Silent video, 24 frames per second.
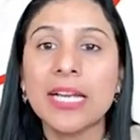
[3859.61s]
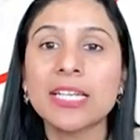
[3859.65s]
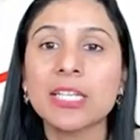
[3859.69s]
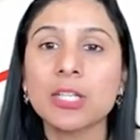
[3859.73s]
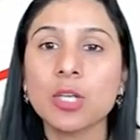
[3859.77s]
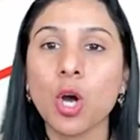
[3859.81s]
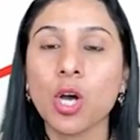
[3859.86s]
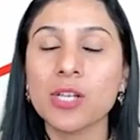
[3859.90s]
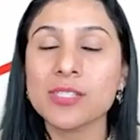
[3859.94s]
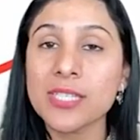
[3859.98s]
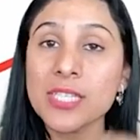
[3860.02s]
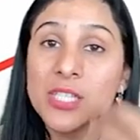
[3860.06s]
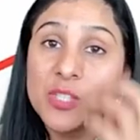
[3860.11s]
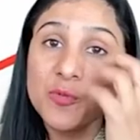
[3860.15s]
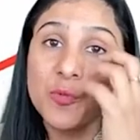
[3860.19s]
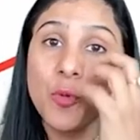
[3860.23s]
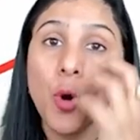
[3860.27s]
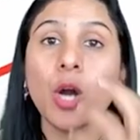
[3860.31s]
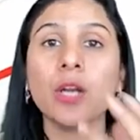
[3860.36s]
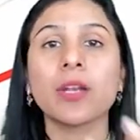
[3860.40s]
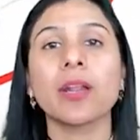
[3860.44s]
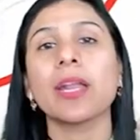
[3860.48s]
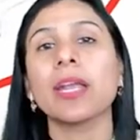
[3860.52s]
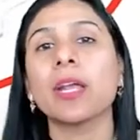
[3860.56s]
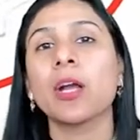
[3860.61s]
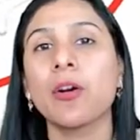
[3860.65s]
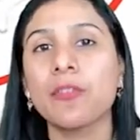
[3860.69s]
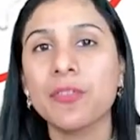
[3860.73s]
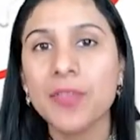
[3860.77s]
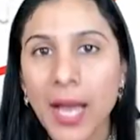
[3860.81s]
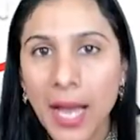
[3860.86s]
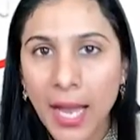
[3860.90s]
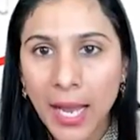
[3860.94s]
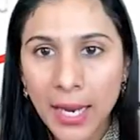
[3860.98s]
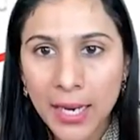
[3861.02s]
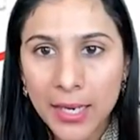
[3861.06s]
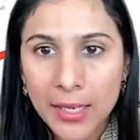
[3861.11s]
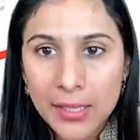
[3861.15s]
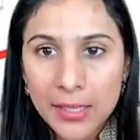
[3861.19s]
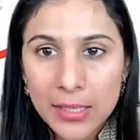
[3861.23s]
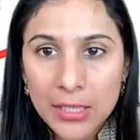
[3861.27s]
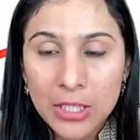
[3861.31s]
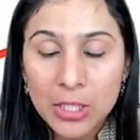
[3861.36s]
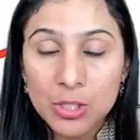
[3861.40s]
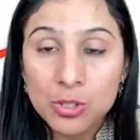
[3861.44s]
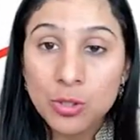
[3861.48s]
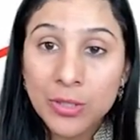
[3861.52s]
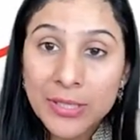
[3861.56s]
it causes watering of the eye
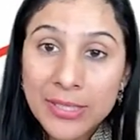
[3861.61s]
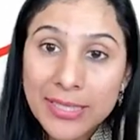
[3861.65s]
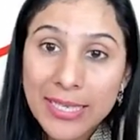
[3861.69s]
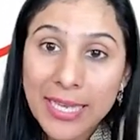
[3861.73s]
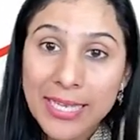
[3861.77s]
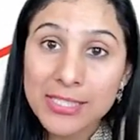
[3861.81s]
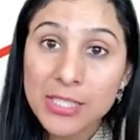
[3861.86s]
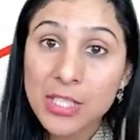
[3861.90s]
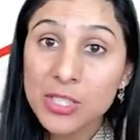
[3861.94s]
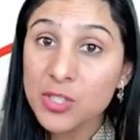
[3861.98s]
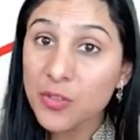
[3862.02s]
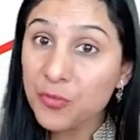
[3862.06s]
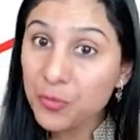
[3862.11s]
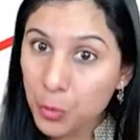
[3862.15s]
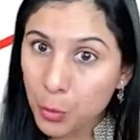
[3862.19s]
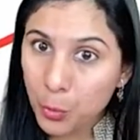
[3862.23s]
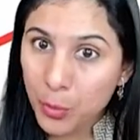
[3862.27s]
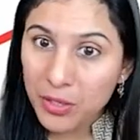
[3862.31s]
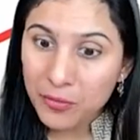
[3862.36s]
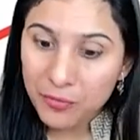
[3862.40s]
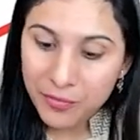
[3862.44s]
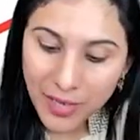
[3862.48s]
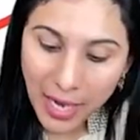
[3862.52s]
so in cases of noe